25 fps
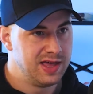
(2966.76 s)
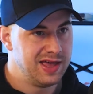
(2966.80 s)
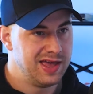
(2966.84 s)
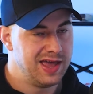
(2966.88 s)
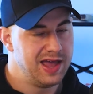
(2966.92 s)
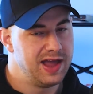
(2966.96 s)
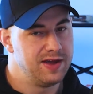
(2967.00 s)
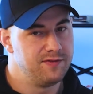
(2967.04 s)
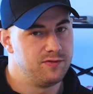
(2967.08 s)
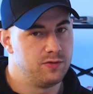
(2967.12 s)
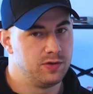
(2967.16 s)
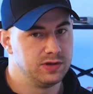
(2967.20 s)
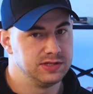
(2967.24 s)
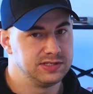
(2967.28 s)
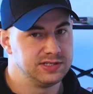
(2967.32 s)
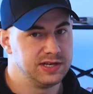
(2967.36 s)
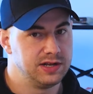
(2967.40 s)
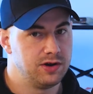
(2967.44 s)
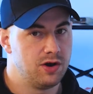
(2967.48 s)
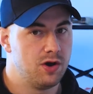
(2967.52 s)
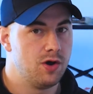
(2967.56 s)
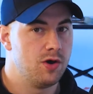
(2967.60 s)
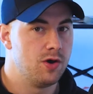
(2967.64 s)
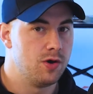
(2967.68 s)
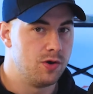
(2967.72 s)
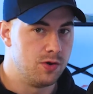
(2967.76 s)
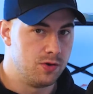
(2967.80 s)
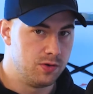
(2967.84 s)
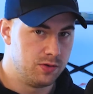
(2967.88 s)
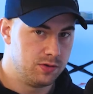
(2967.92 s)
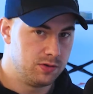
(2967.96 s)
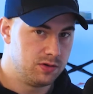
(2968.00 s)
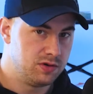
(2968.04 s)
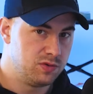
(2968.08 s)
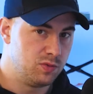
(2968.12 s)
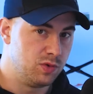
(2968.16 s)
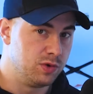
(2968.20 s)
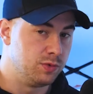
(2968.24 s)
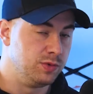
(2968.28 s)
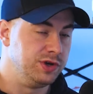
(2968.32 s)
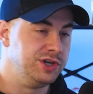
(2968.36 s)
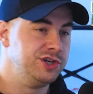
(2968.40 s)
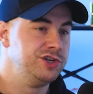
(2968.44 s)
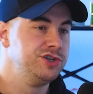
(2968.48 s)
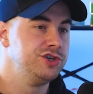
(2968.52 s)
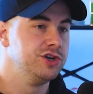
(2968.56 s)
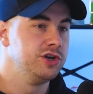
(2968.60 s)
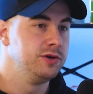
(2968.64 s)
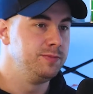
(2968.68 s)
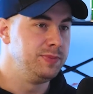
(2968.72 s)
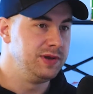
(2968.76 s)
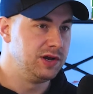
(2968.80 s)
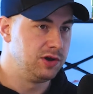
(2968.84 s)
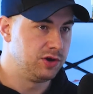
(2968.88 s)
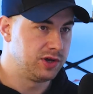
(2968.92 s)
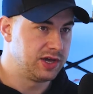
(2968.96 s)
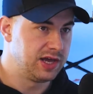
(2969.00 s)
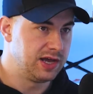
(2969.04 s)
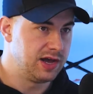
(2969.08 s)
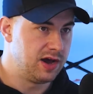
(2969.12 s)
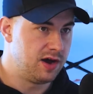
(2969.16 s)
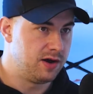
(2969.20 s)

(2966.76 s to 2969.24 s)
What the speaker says: everyone said, oh, what we should be looking